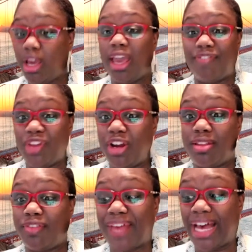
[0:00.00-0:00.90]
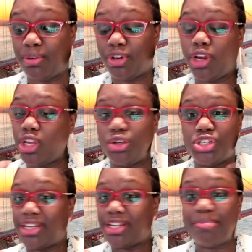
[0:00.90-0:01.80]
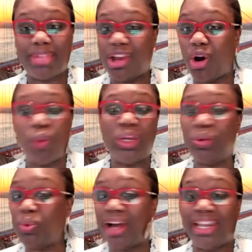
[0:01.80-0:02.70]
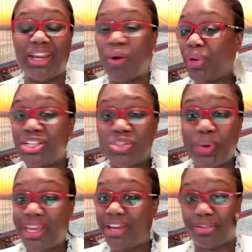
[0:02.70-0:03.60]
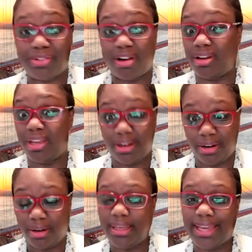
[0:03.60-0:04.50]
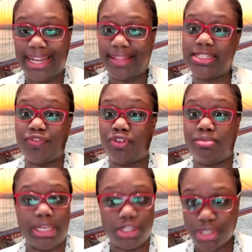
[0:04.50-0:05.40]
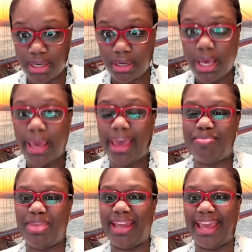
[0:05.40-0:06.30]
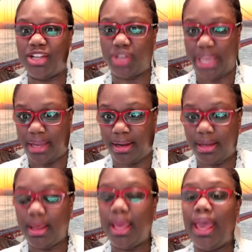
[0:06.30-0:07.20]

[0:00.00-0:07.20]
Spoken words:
If you're the founder, you should not be the only one, the only 2 ears on here getting this information and being educated.